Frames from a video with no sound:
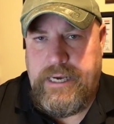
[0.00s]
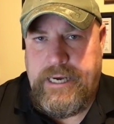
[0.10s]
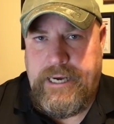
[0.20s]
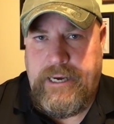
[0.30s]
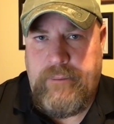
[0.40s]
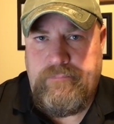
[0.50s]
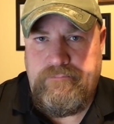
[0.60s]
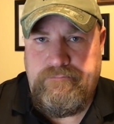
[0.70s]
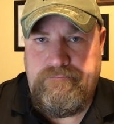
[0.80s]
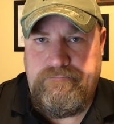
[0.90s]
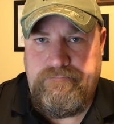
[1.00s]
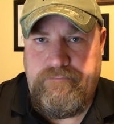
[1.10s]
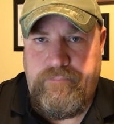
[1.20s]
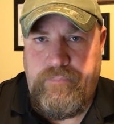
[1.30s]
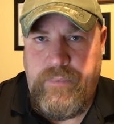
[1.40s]
So
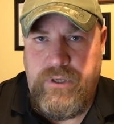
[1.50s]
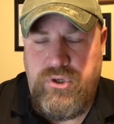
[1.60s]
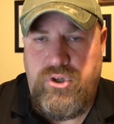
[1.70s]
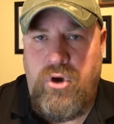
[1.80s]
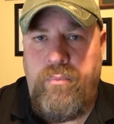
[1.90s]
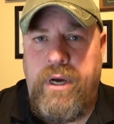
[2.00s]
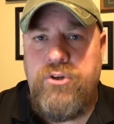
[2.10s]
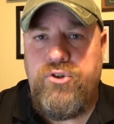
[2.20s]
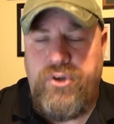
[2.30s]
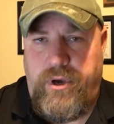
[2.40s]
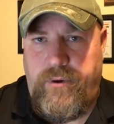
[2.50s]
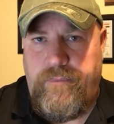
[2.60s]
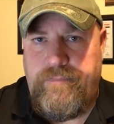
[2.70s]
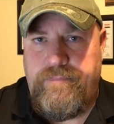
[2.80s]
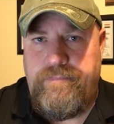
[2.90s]
much so
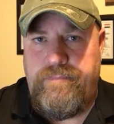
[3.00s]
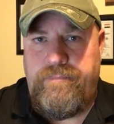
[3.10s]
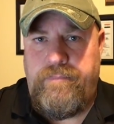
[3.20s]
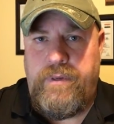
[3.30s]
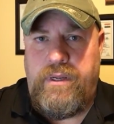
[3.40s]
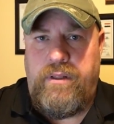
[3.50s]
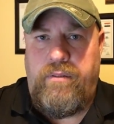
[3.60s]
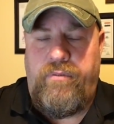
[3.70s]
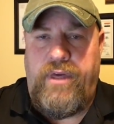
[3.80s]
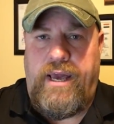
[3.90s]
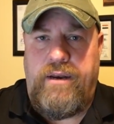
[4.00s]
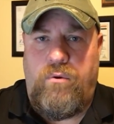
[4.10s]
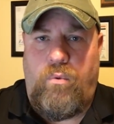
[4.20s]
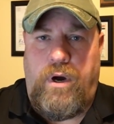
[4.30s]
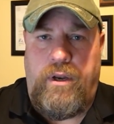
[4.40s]
that
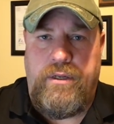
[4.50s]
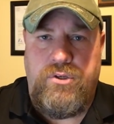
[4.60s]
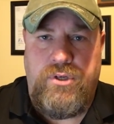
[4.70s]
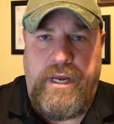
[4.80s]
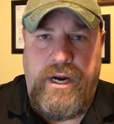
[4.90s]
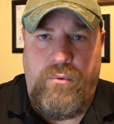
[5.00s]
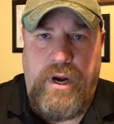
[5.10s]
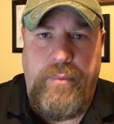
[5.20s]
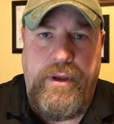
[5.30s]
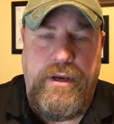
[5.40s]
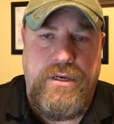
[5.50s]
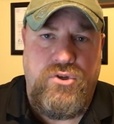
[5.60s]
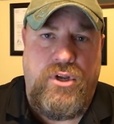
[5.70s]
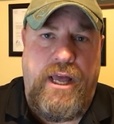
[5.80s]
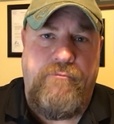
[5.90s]
while in Saudi Arabia,
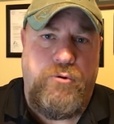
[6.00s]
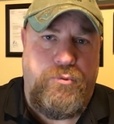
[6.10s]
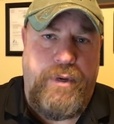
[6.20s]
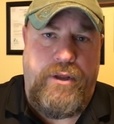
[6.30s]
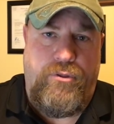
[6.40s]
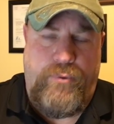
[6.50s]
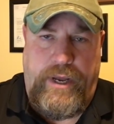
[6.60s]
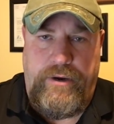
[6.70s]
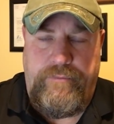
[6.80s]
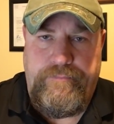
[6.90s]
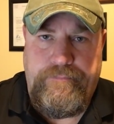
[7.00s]
his life was being threatened.